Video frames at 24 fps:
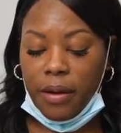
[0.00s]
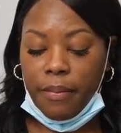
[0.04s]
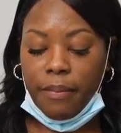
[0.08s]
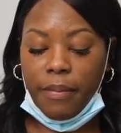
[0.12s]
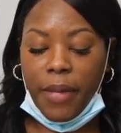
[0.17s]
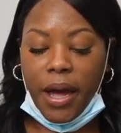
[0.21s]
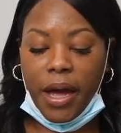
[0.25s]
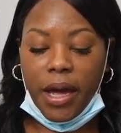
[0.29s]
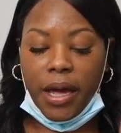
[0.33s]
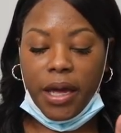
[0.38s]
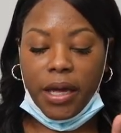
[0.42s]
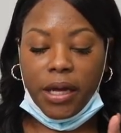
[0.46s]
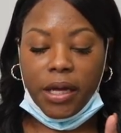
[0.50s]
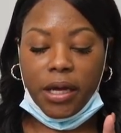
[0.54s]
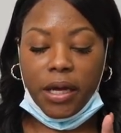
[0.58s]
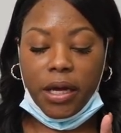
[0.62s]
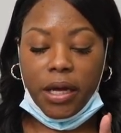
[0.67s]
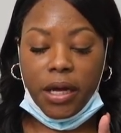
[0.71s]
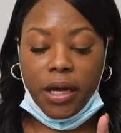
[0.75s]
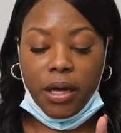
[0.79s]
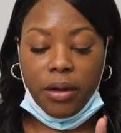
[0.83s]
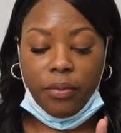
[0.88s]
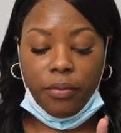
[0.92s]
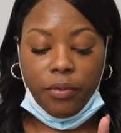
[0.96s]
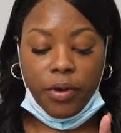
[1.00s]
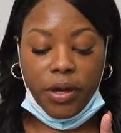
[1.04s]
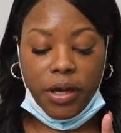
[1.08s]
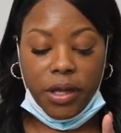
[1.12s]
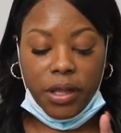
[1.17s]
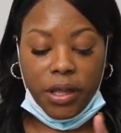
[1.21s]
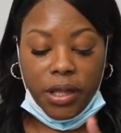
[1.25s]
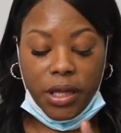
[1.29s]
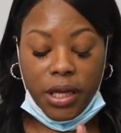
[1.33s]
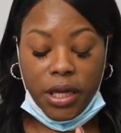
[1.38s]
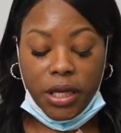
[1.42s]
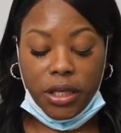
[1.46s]
my cut
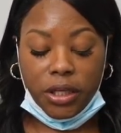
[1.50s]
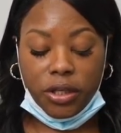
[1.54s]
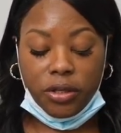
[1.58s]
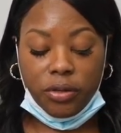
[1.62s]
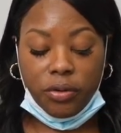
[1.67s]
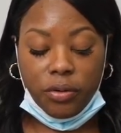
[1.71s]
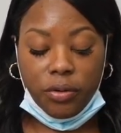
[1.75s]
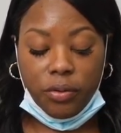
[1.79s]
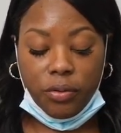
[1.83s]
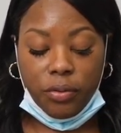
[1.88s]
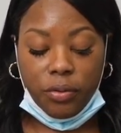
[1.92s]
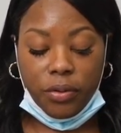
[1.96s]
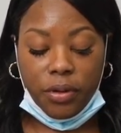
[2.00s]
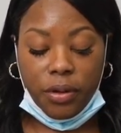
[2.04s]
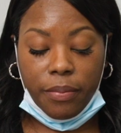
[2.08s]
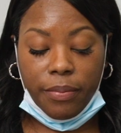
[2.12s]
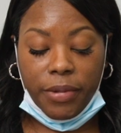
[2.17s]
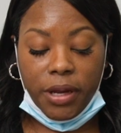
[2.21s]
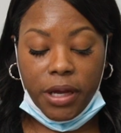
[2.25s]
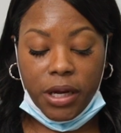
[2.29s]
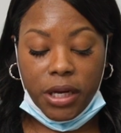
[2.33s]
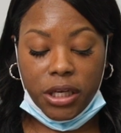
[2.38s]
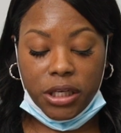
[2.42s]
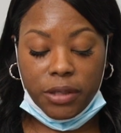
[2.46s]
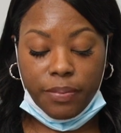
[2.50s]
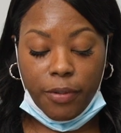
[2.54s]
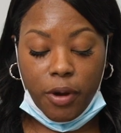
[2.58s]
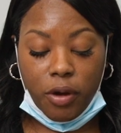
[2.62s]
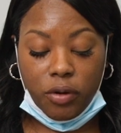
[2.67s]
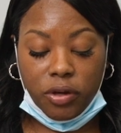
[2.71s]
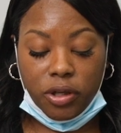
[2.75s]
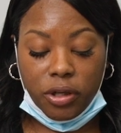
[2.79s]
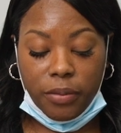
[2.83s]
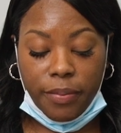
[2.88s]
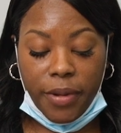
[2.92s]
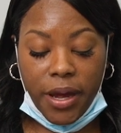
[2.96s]
with into the blood
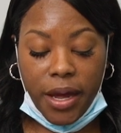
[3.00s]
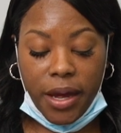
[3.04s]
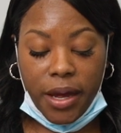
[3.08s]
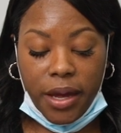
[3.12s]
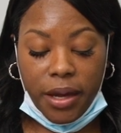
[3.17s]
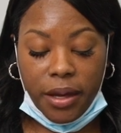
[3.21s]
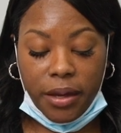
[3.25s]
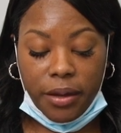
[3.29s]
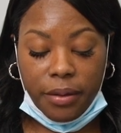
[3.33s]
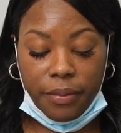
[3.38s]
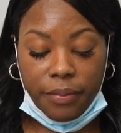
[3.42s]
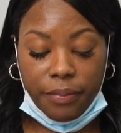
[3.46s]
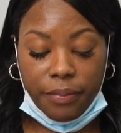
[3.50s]
exposure bag.